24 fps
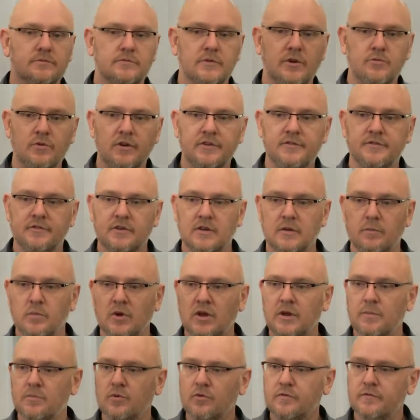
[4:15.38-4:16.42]
arresting
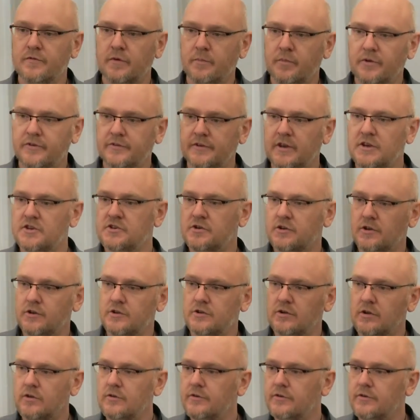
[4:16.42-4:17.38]
people for possession and